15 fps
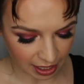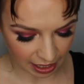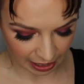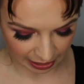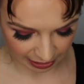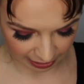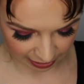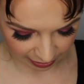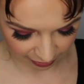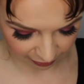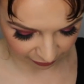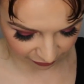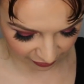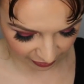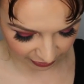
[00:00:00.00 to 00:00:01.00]
I
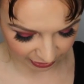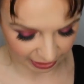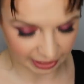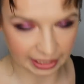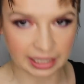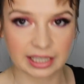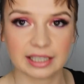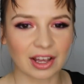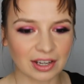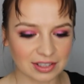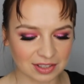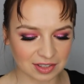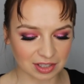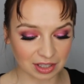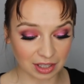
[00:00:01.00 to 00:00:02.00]
feel like
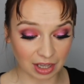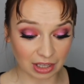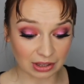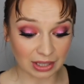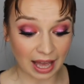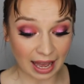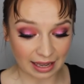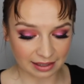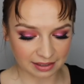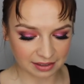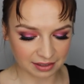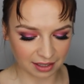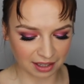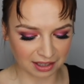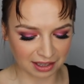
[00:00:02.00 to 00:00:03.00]
Goddess is a lot
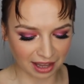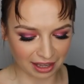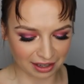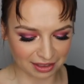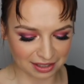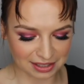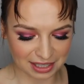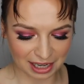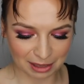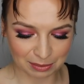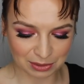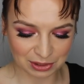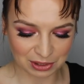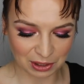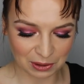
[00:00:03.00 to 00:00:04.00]
of the
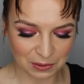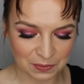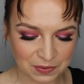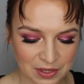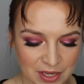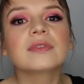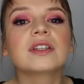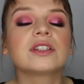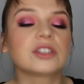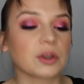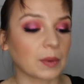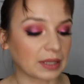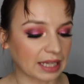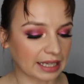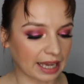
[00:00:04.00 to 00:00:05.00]
time, so
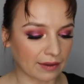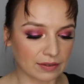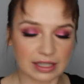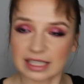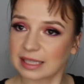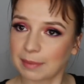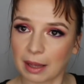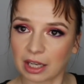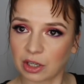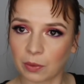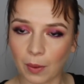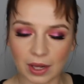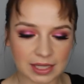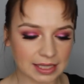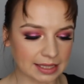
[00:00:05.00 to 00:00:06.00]
I like having the smaller
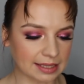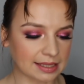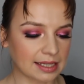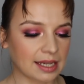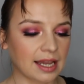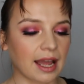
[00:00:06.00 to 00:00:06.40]
ones.